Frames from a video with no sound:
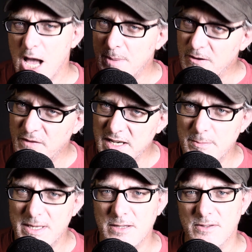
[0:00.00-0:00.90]
about
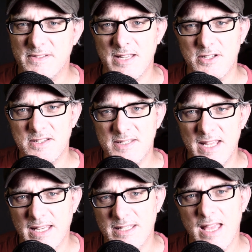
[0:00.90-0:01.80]
fundamentals such as
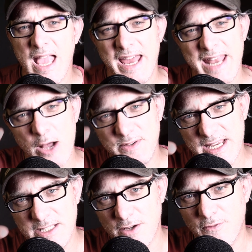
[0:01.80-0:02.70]
state and how
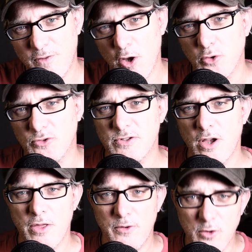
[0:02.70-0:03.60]
data flows
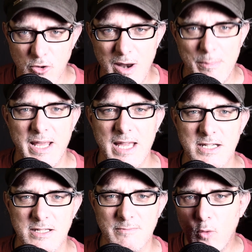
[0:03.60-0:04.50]
through your
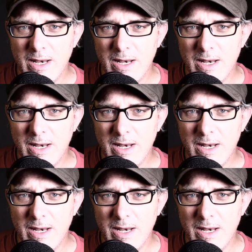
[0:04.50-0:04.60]
application.